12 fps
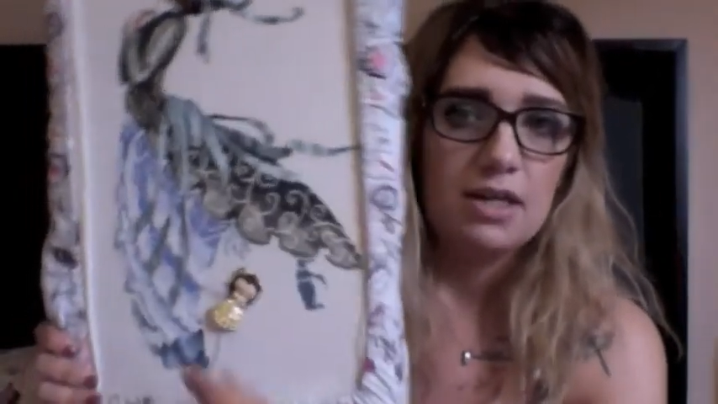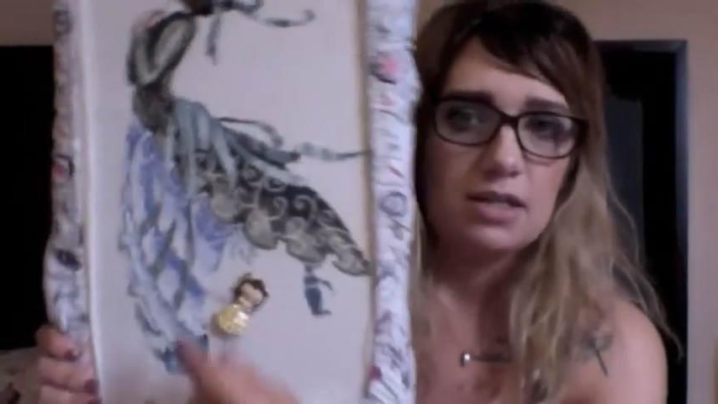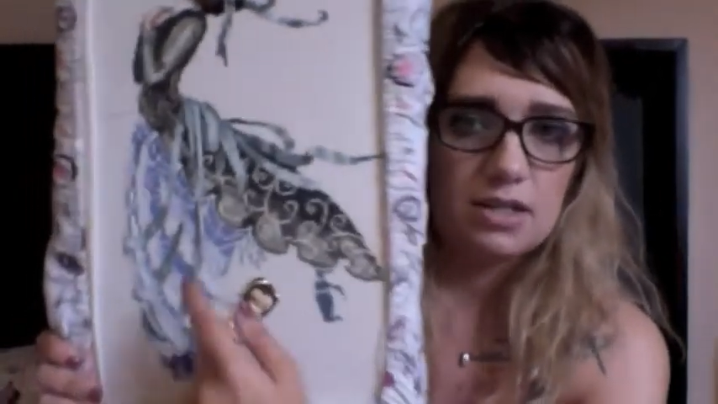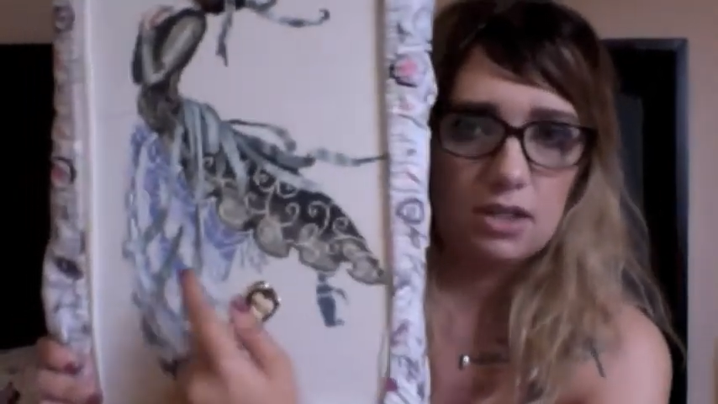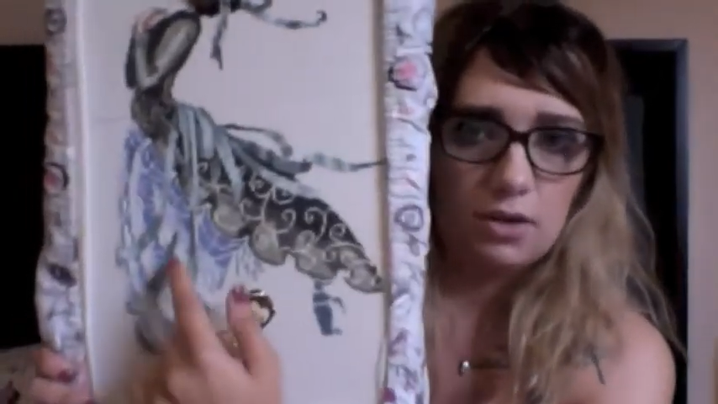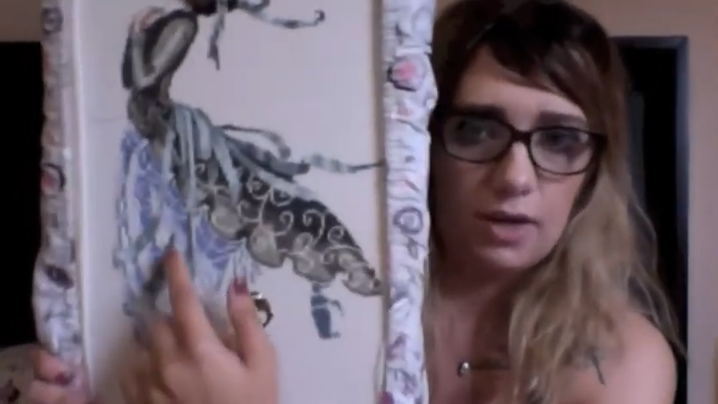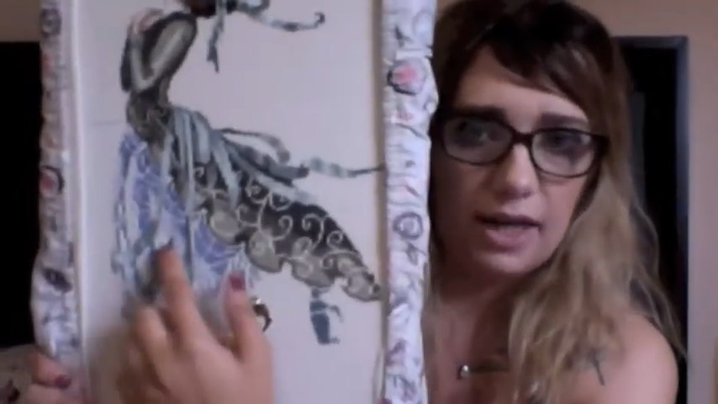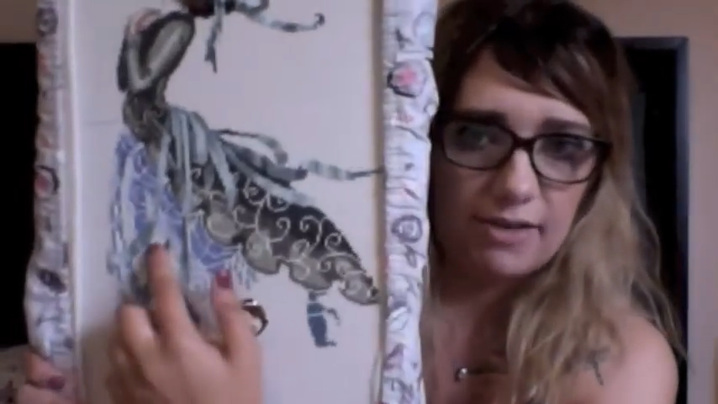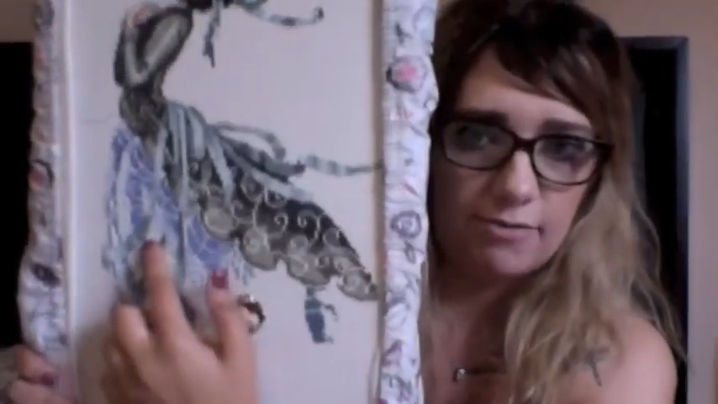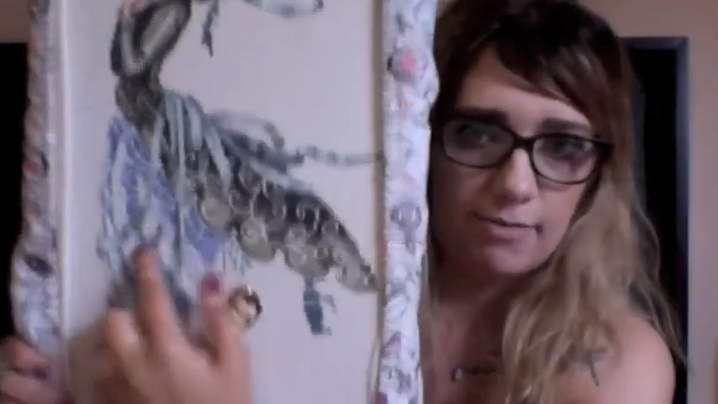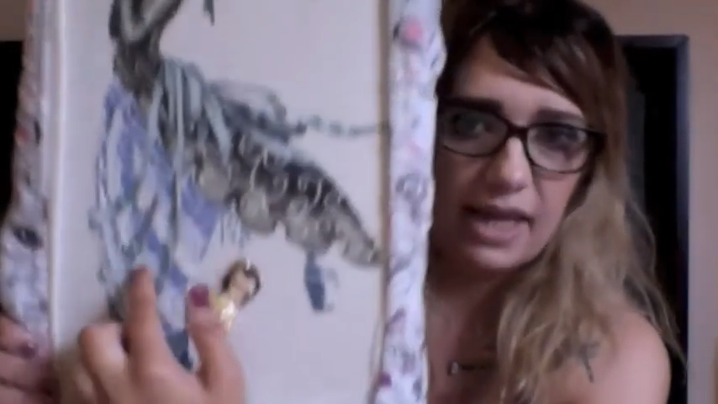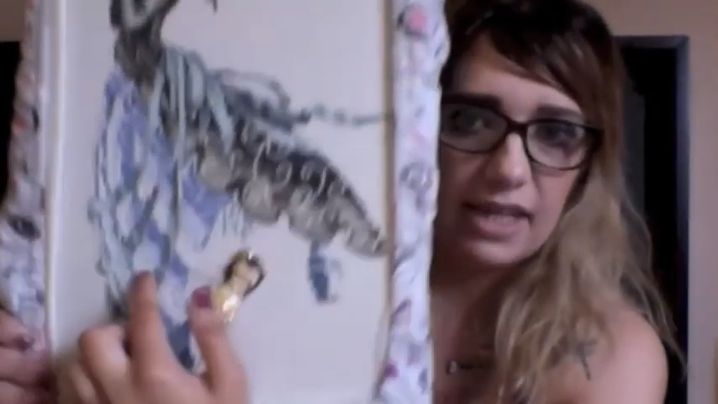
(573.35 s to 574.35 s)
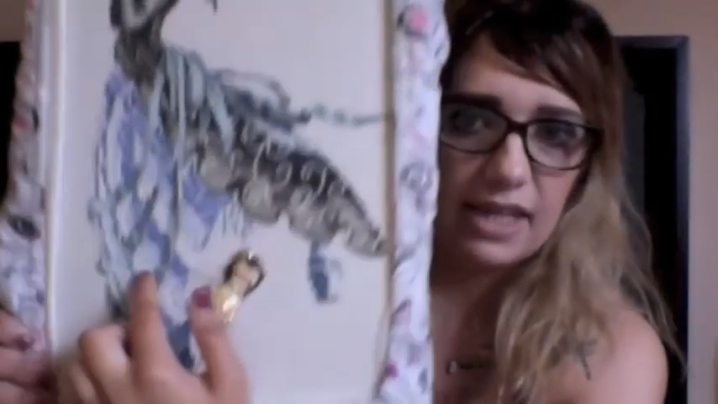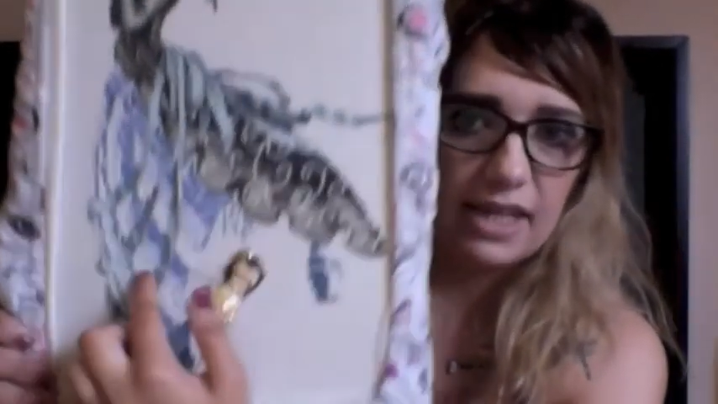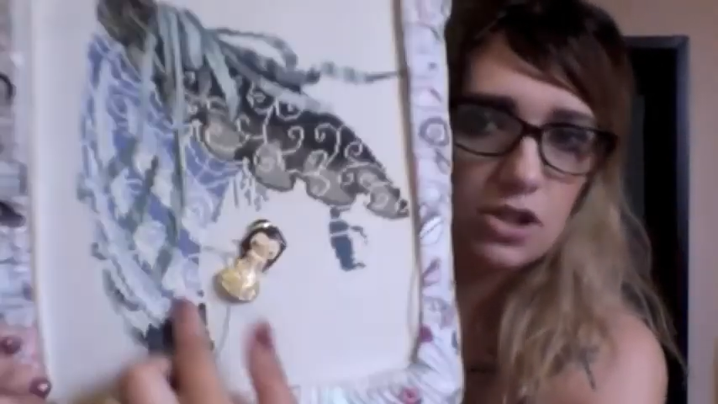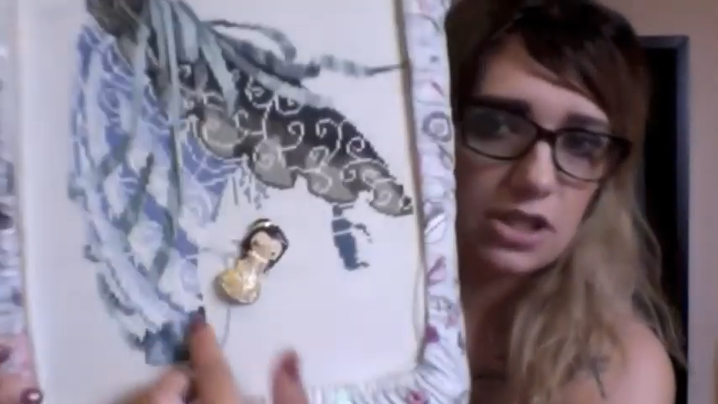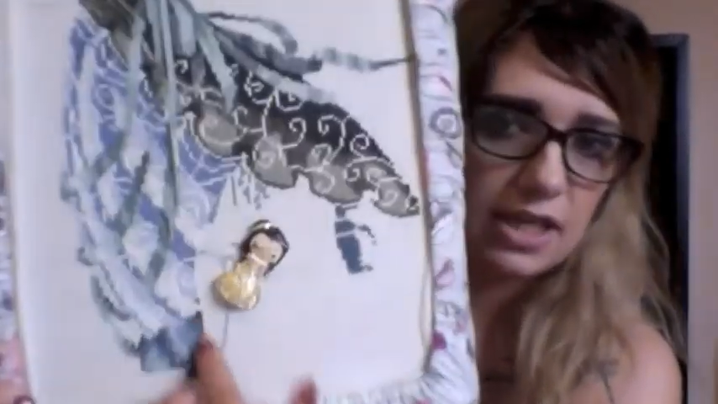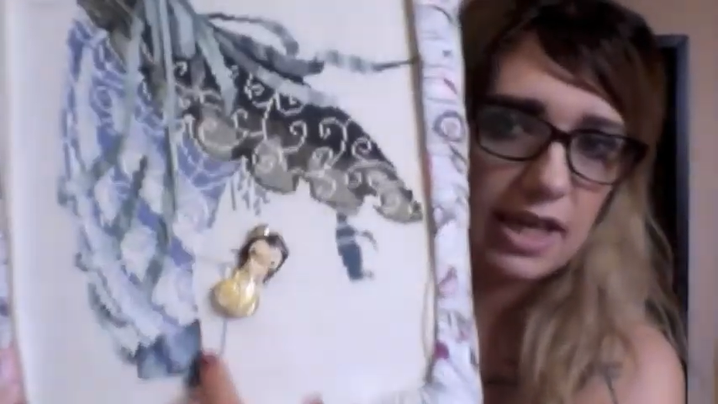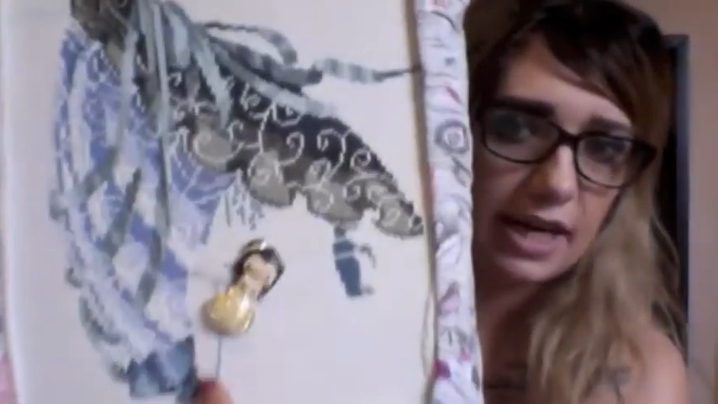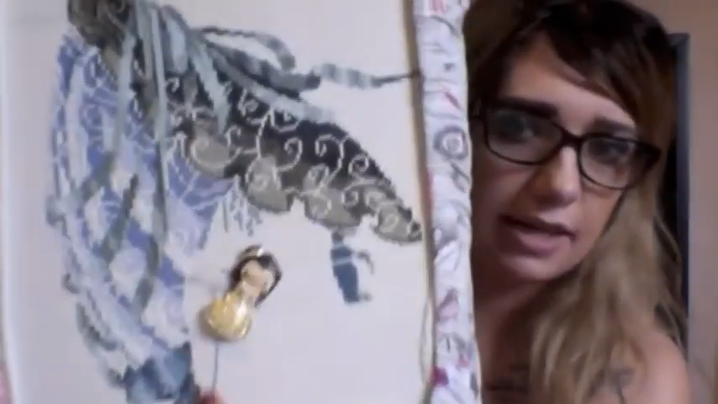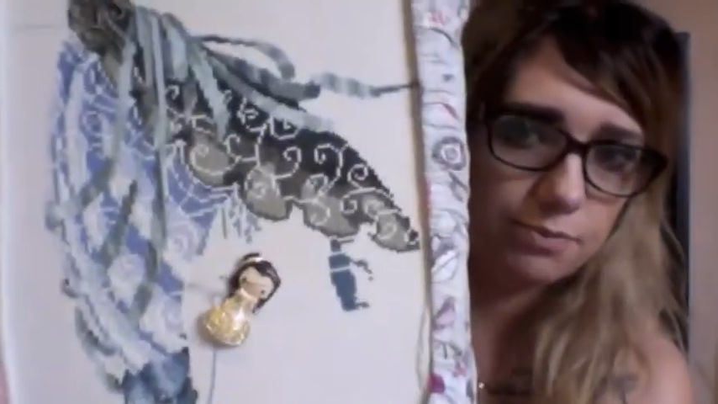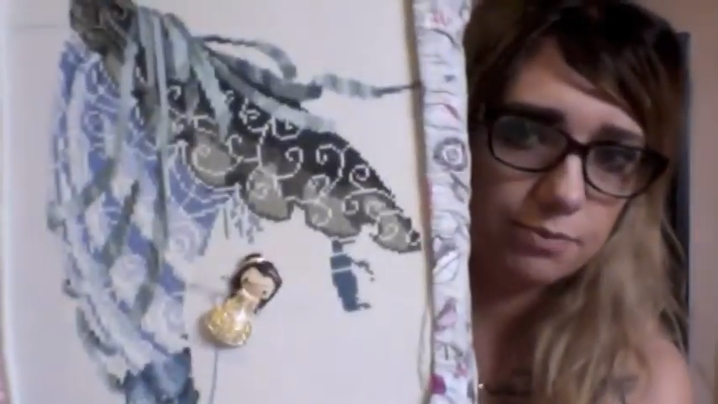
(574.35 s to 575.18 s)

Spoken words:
So I've managed to get